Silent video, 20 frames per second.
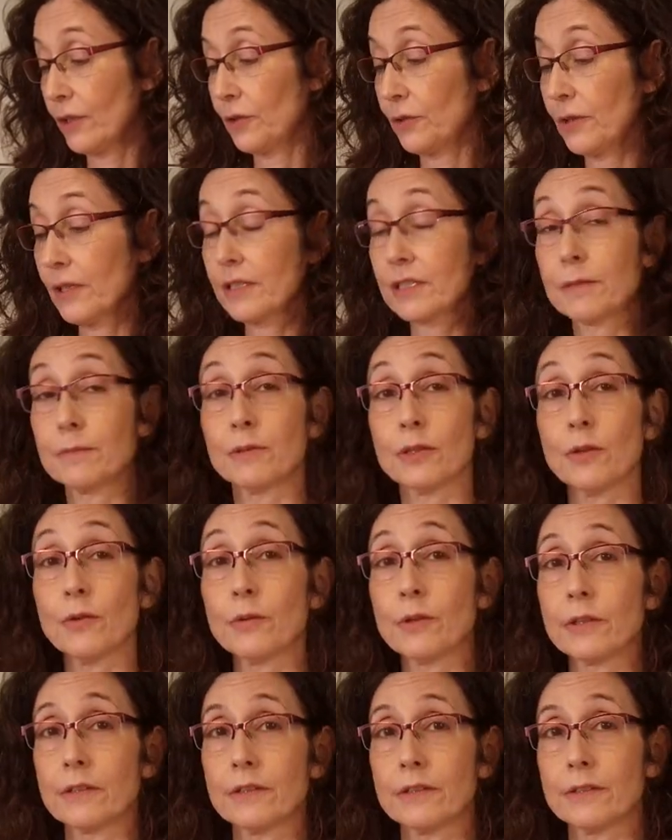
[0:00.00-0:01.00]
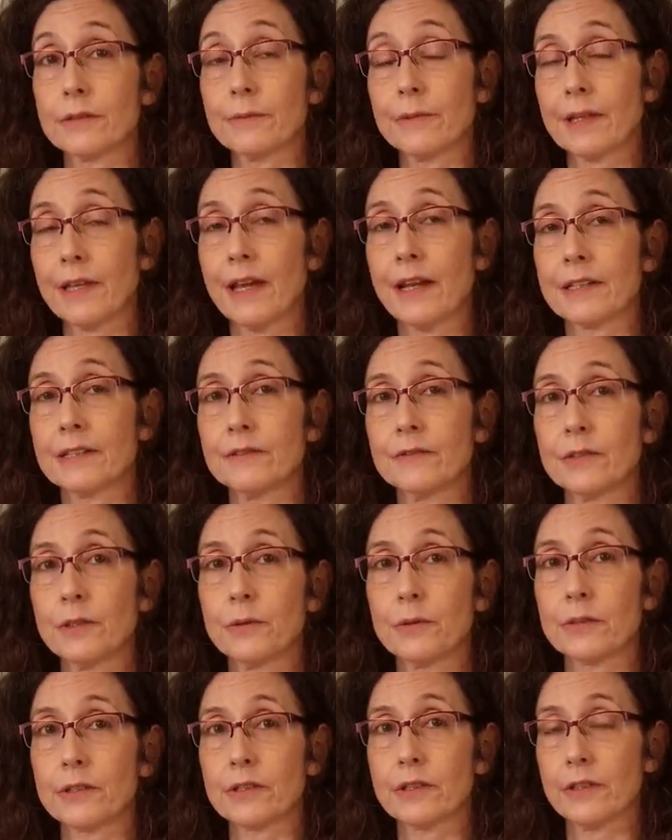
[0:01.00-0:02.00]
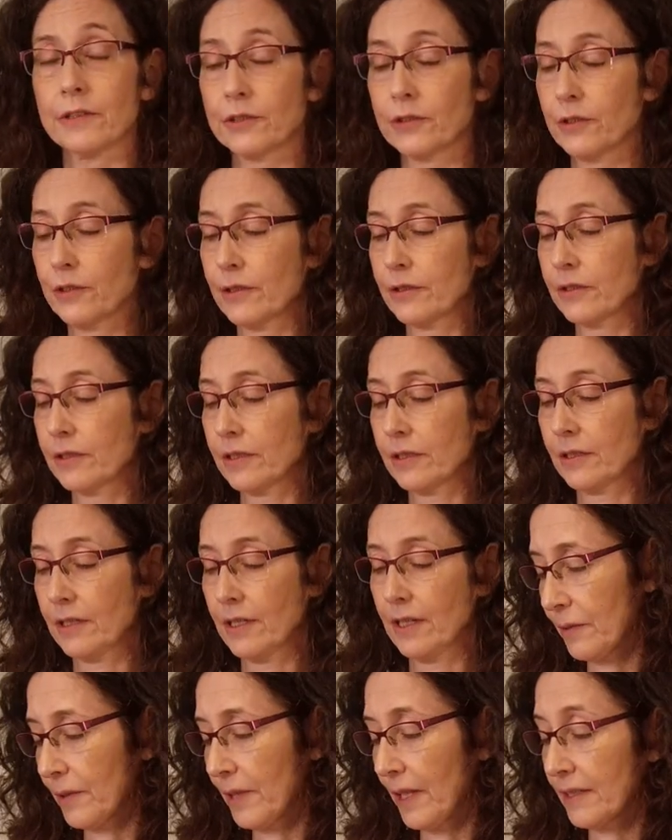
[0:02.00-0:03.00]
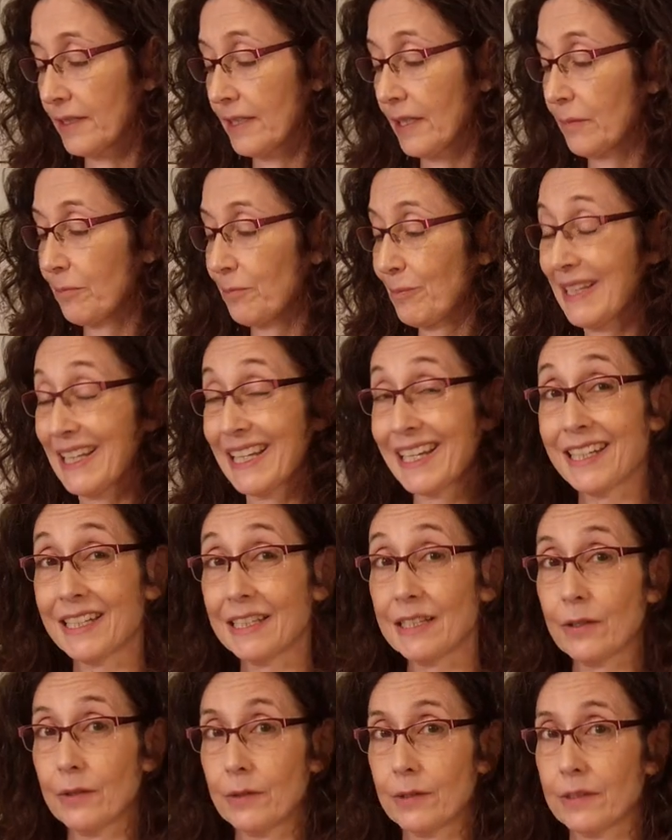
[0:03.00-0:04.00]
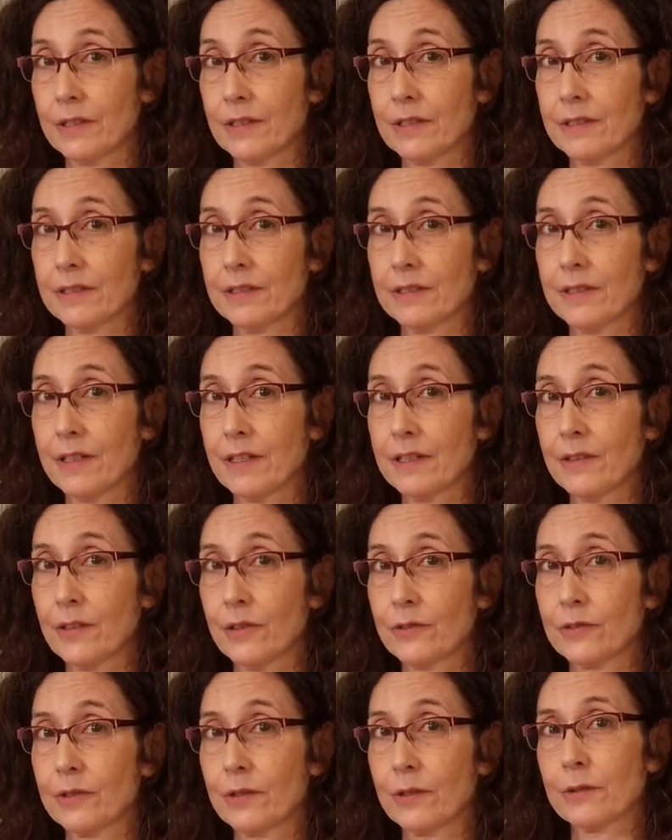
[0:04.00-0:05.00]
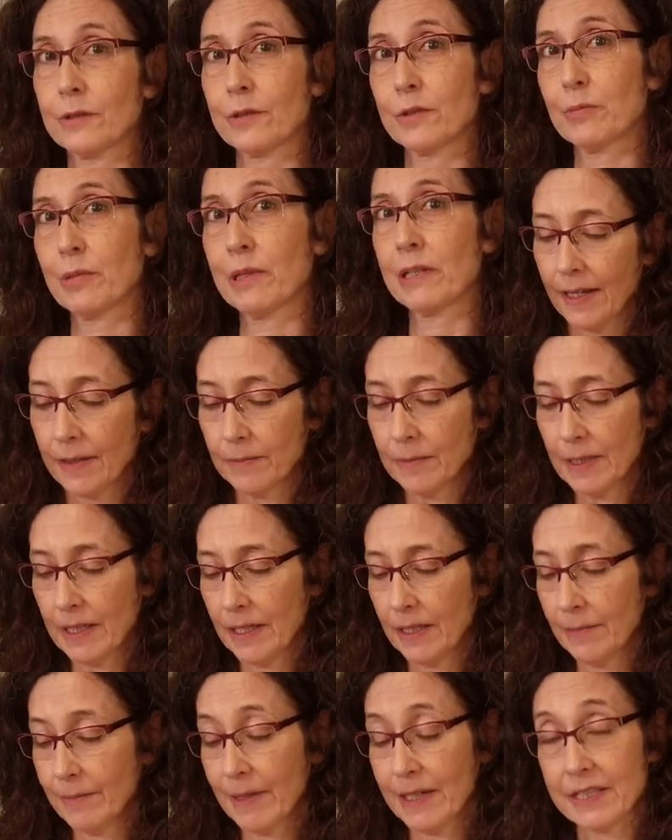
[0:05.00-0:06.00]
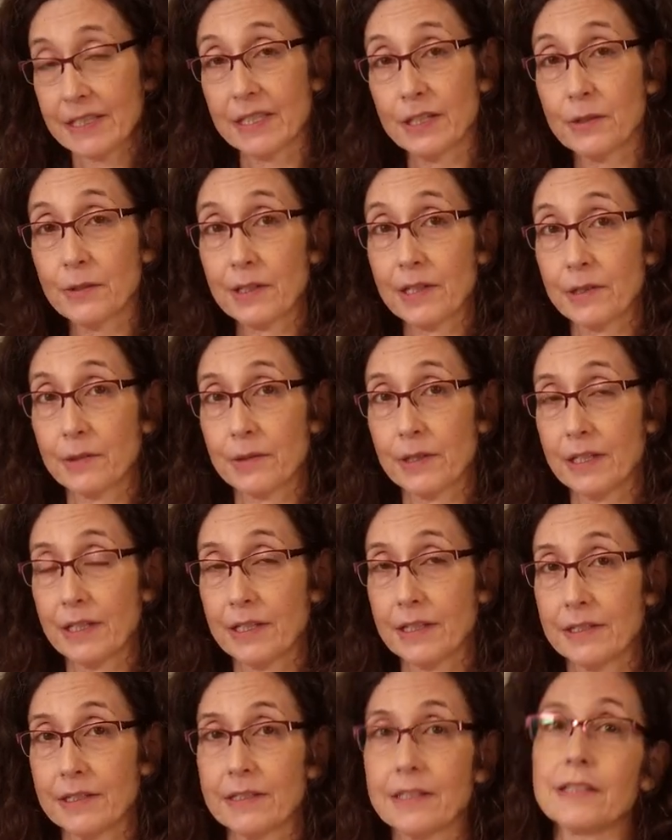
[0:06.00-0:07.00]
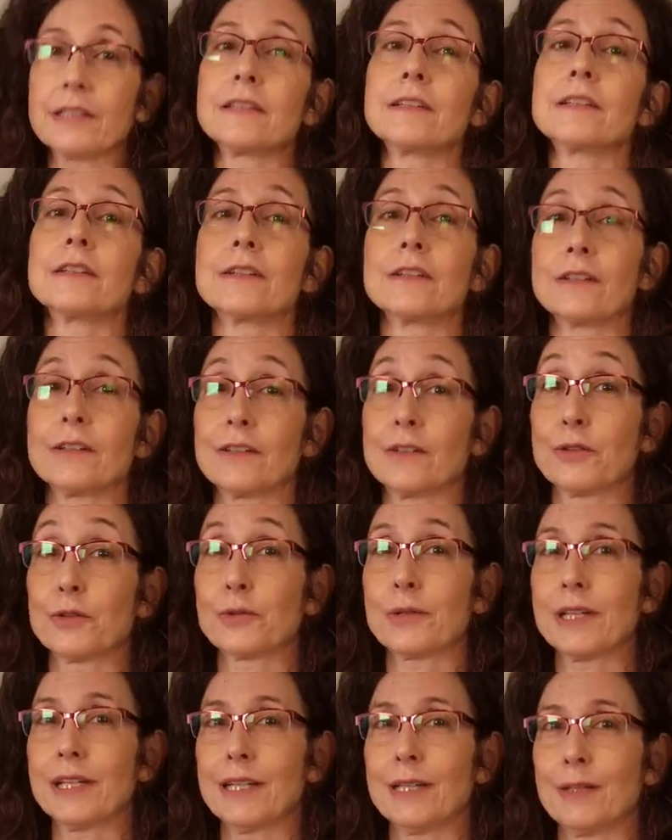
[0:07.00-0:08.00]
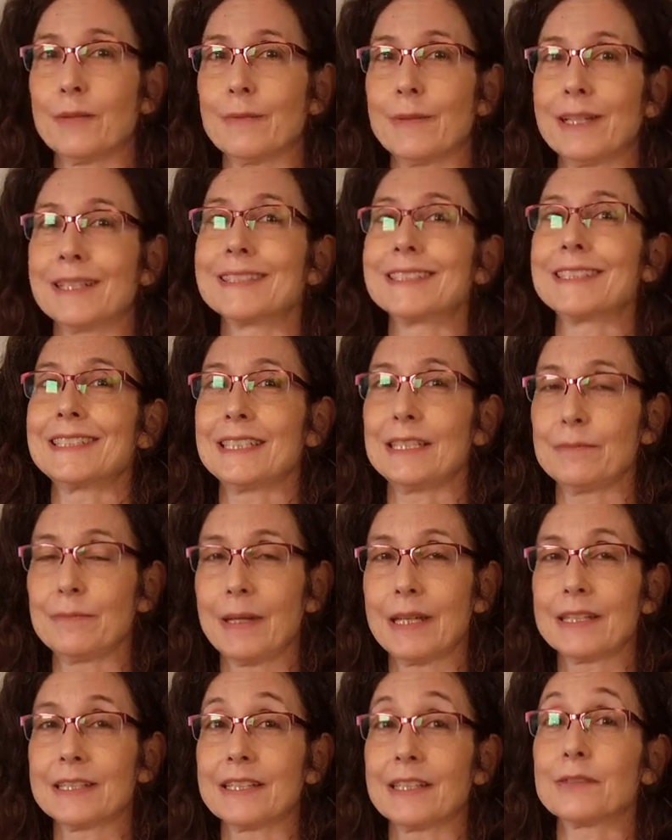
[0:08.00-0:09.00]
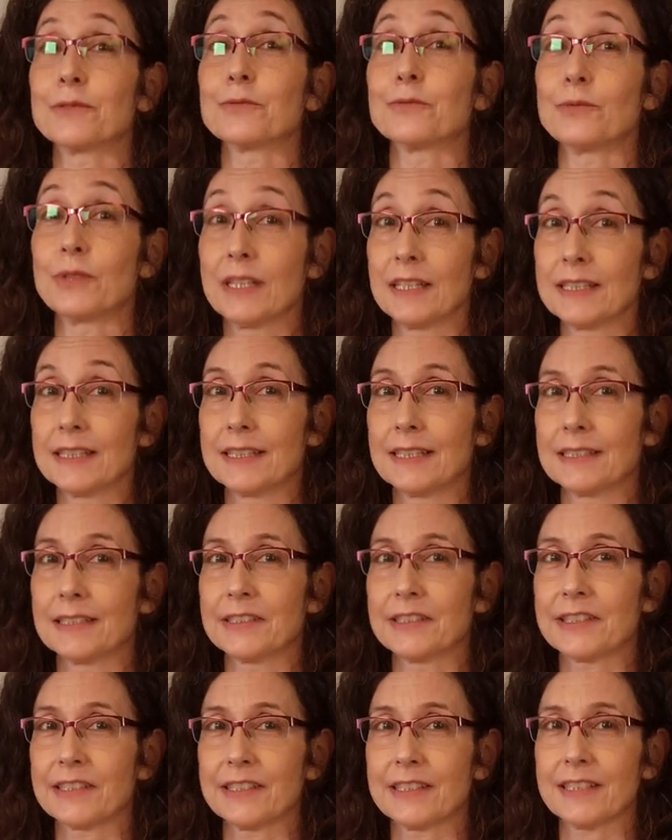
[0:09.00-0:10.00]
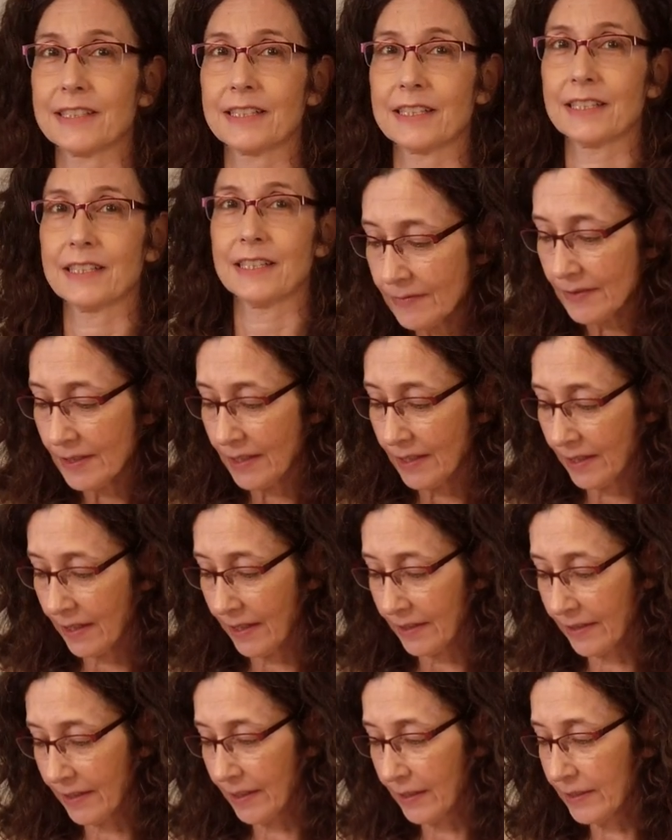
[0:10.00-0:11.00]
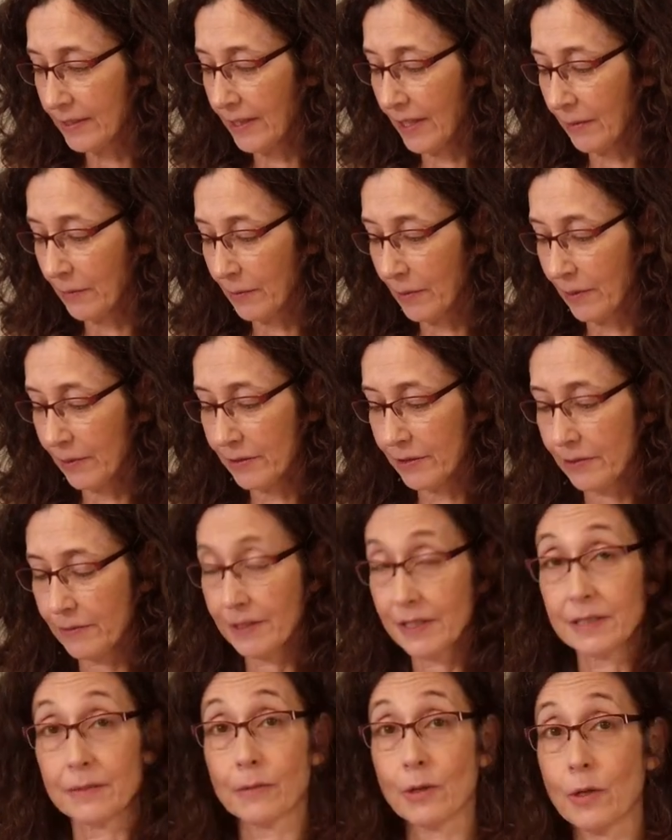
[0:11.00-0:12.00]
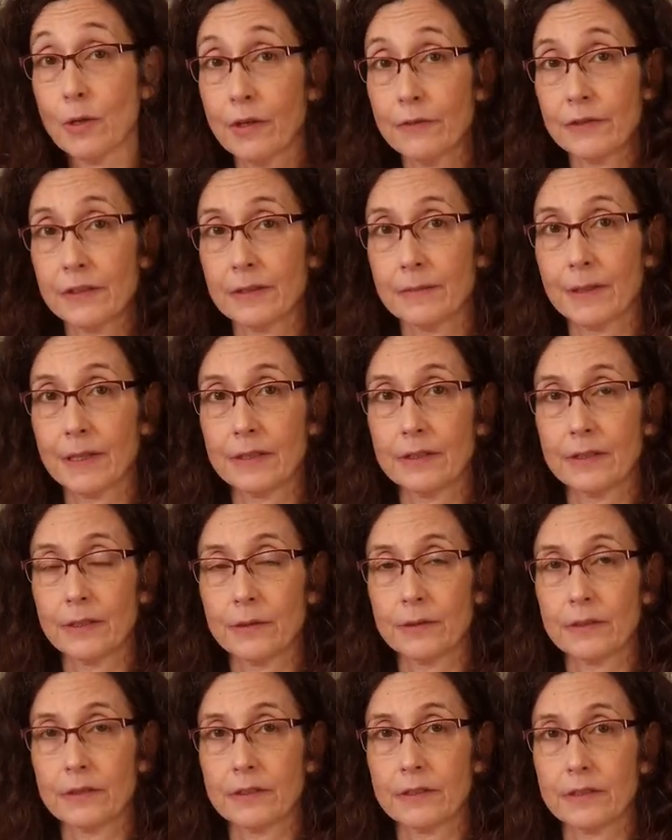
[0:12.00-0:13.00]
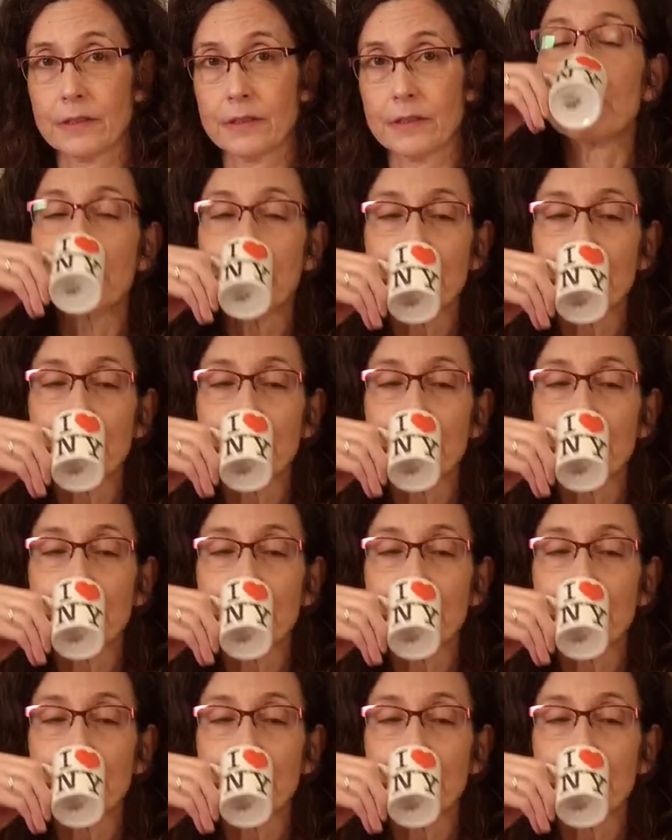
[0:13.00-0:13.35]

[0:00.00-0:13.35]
You need some yogurt with active yogurt cultures. So yeah, take plain yogurt, not other yogurt. And my secret ingredient, cream. It makes it really delicious. I think today we also need some coffee to make the yogurt.